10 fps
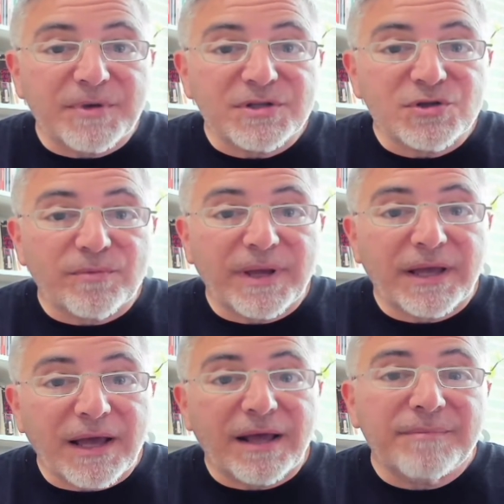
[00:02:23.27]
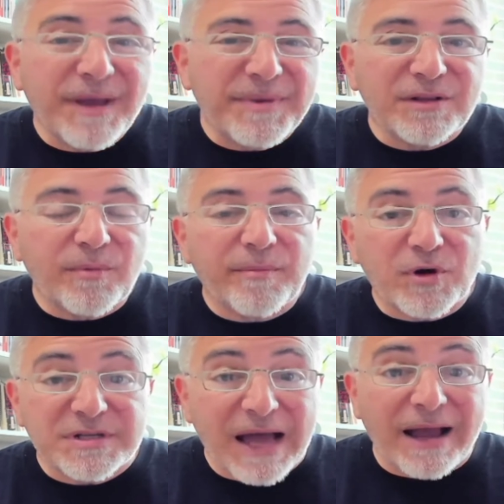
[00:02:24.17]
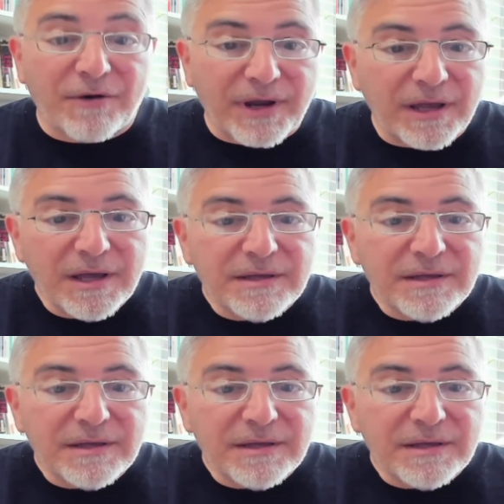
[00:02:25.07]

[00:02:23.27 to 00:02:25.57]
consuming and maybe a little bit more tiring